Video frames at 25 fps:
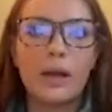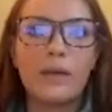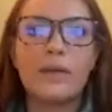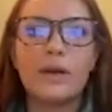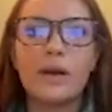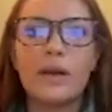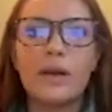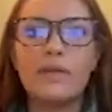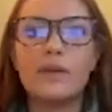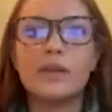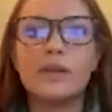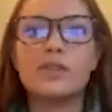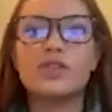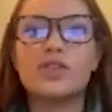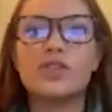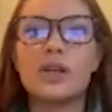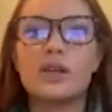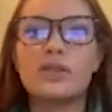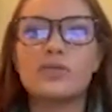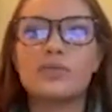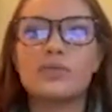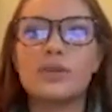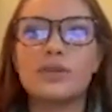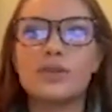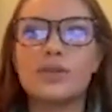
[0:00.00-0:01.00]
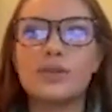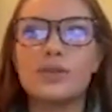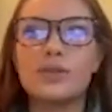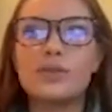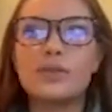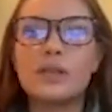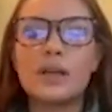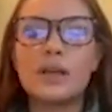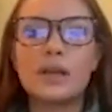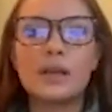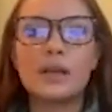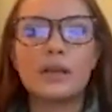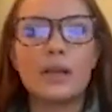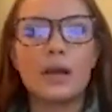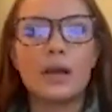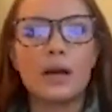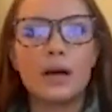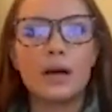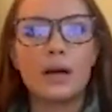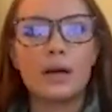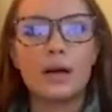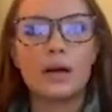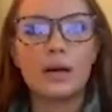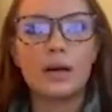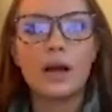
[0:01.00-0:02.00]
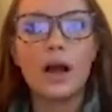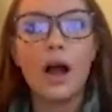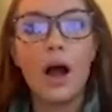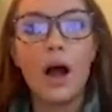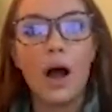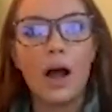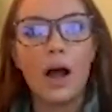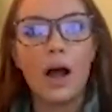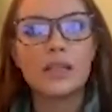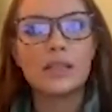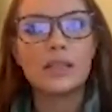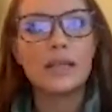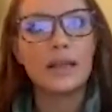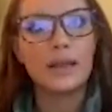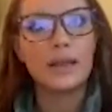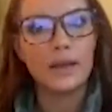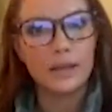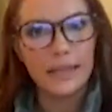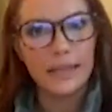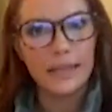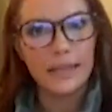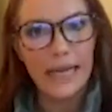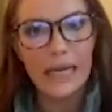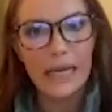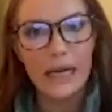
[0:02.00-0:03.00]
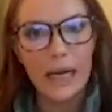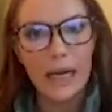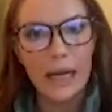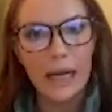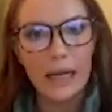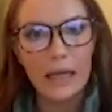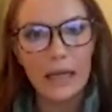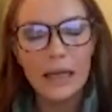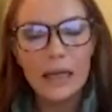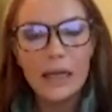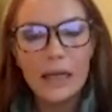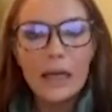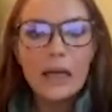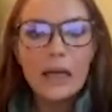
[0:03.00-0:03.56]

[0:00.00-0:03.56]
even if it's just reducing their cost and their data,